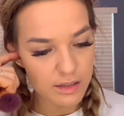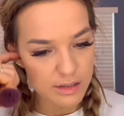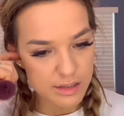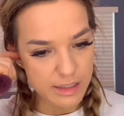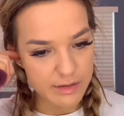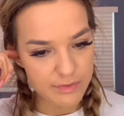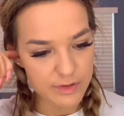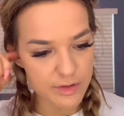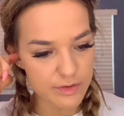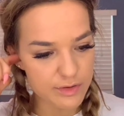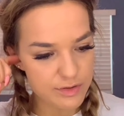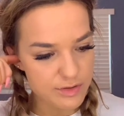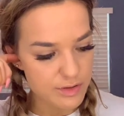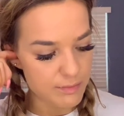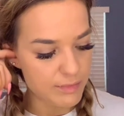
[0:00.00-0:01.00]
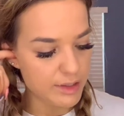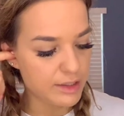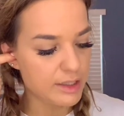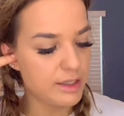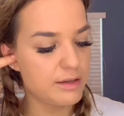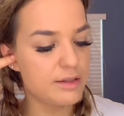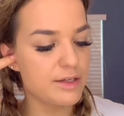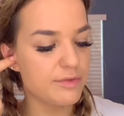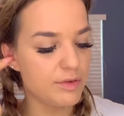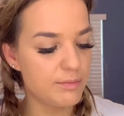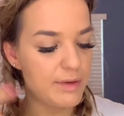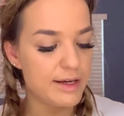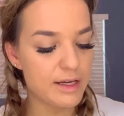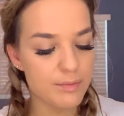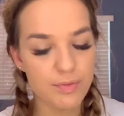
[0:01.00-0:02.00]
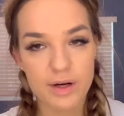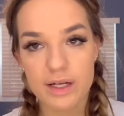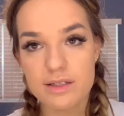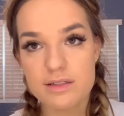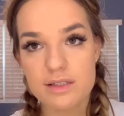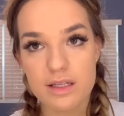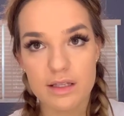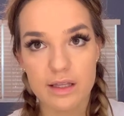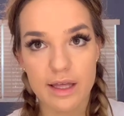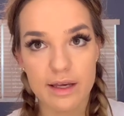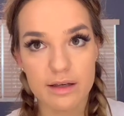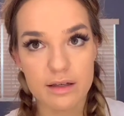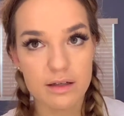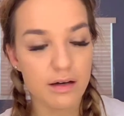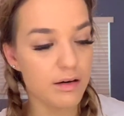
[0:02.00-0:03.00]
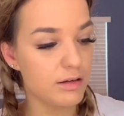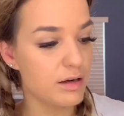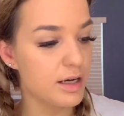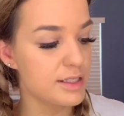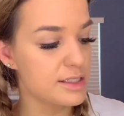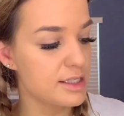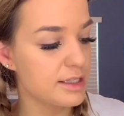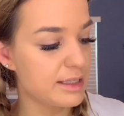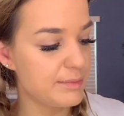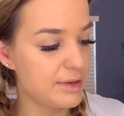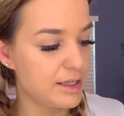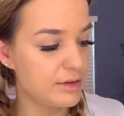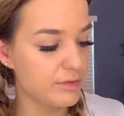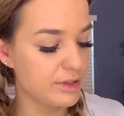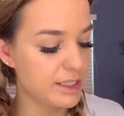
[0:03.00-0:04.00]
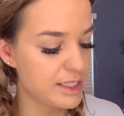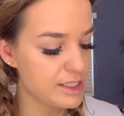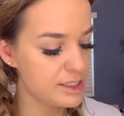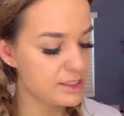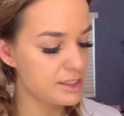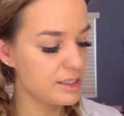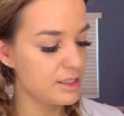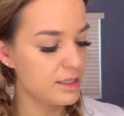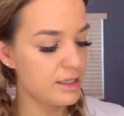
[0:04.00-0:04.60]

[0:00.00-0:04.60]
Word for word: even though there's a million different makeup brands that like are constantly being released,